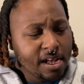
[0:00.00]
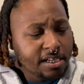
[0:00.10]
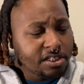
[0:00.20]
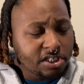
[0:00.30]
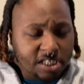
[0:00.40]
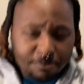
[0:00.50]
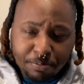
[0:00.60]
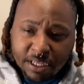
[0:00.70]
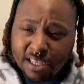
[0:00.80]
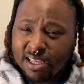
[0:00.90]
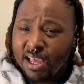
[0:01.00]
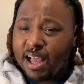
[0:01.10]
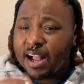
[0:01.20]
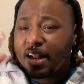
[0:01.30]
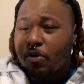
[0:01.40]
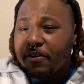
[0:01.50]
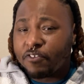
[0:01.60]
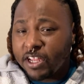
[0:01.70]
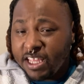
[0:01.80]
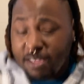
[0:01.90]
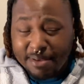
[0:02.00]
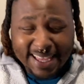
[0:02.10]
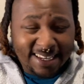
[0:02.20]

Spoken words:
Shipping, I gotta wait for eBay,